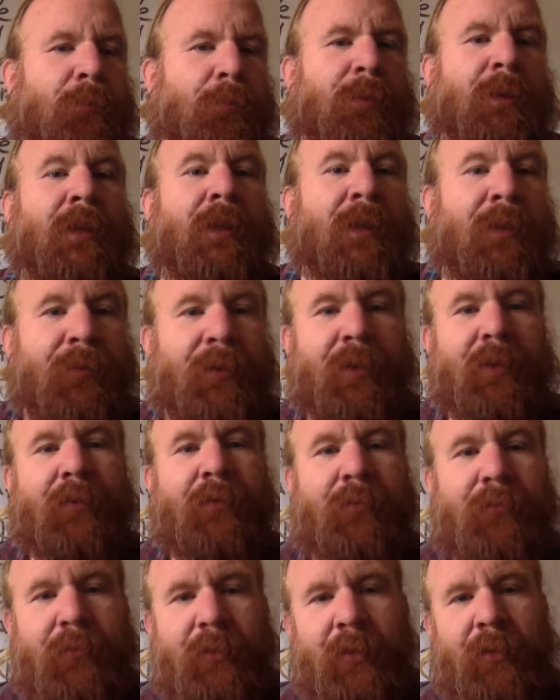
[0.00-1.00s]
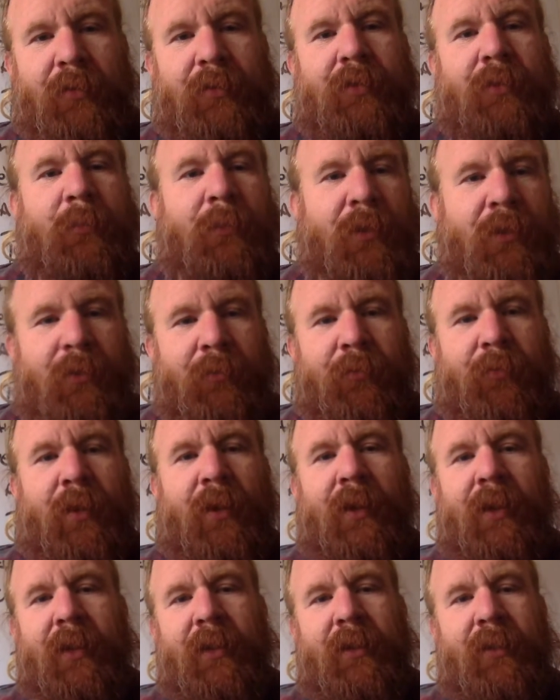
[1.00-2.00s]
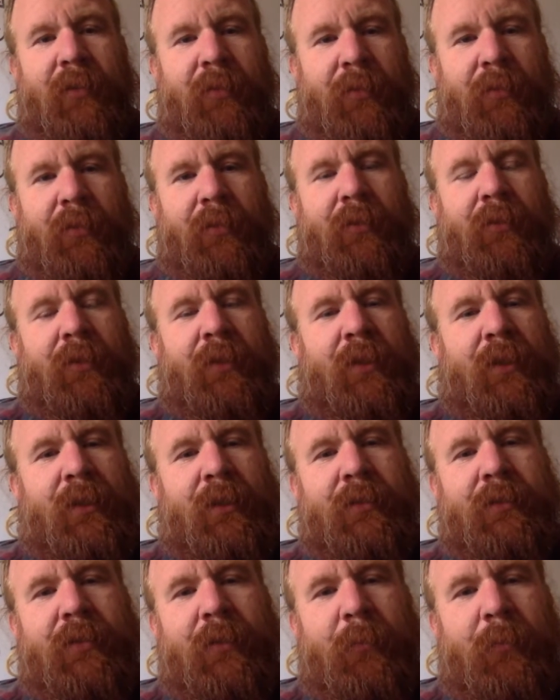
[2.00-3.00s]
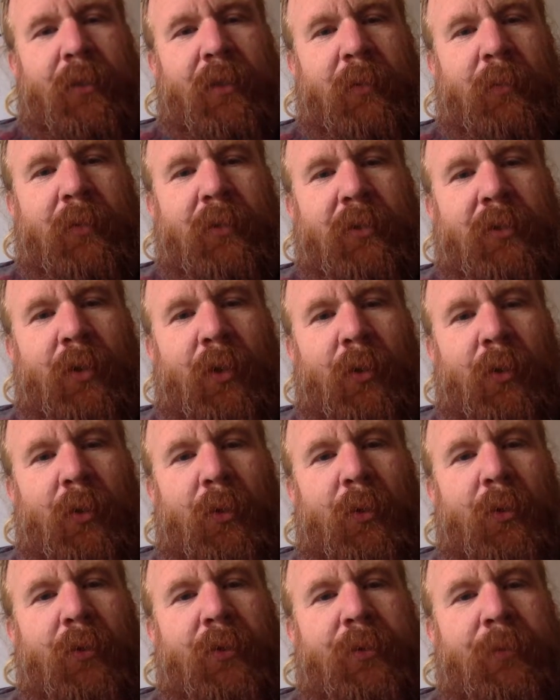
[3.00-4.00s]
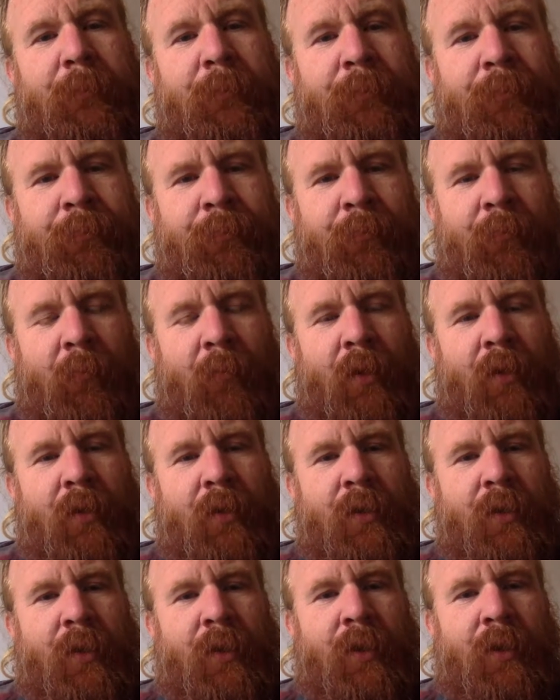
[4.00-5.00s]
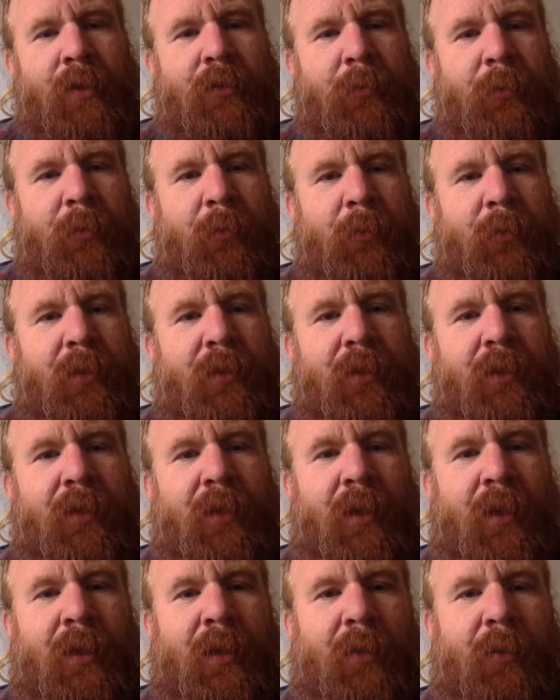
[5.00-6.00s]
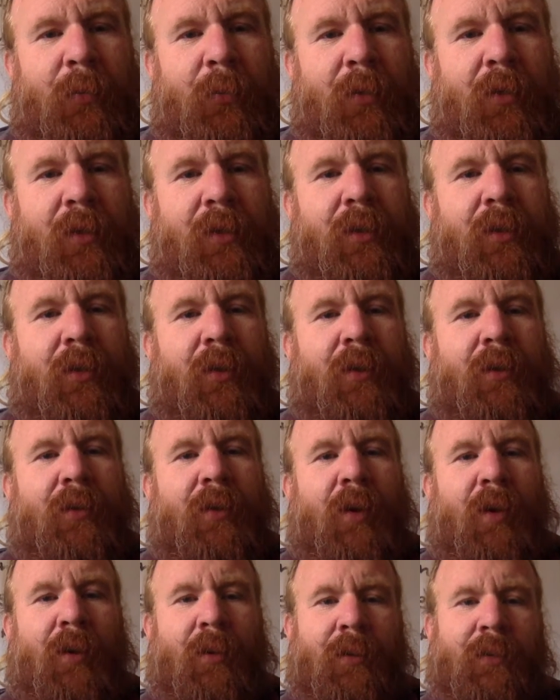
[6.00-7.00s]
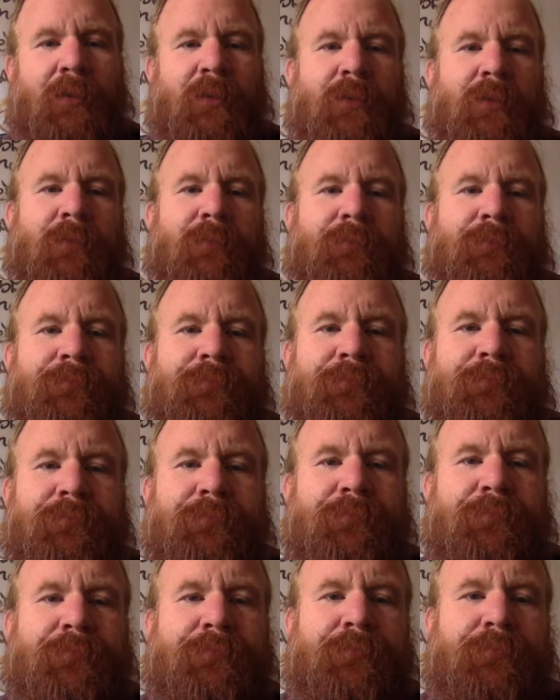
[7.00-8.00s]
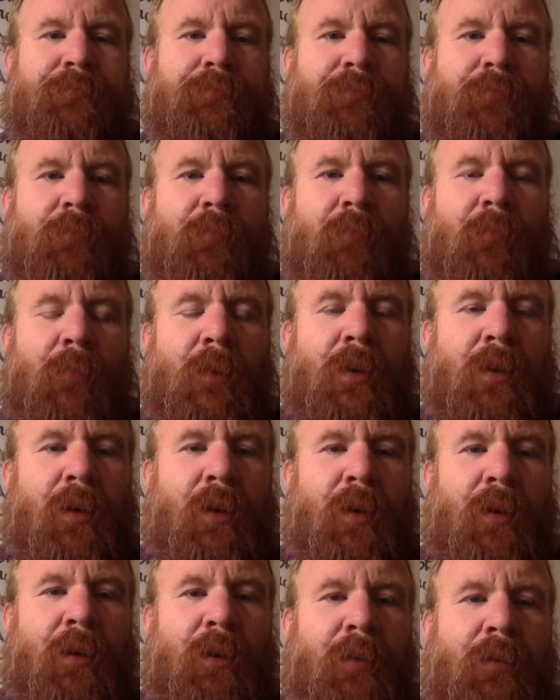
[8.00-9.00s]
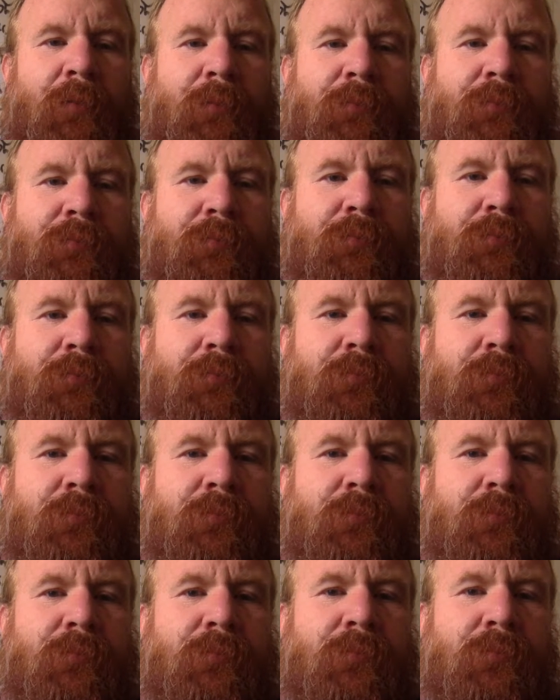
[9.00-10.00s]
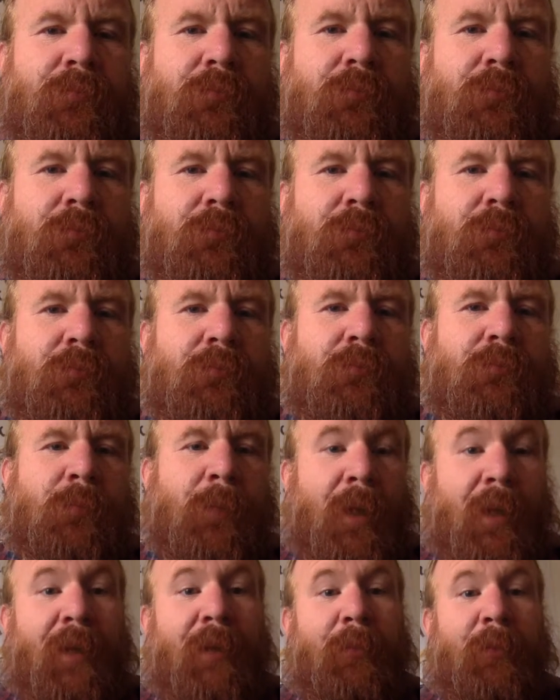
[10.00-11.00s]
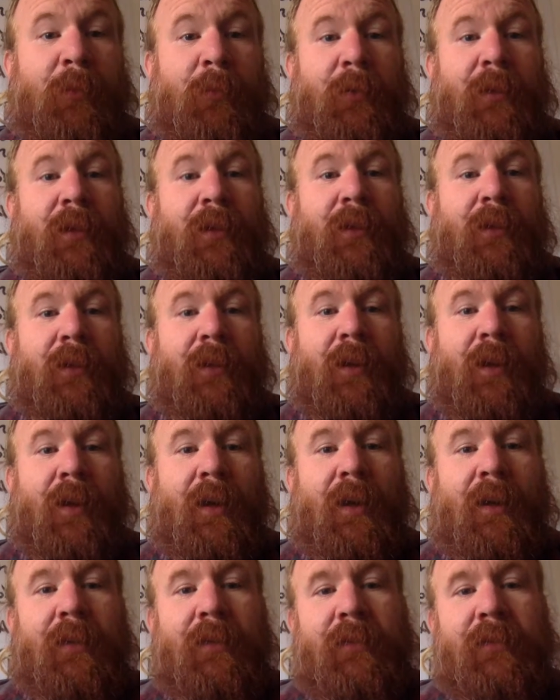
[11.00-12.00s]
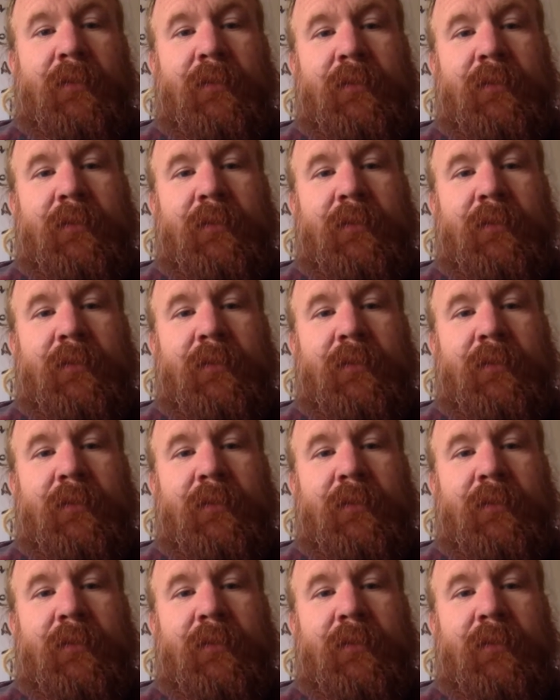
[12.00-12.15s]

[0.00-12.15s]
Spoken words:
believing. Something you've read or something you've been told. So I've been really working on knowledge. Um, but I have been reading a lot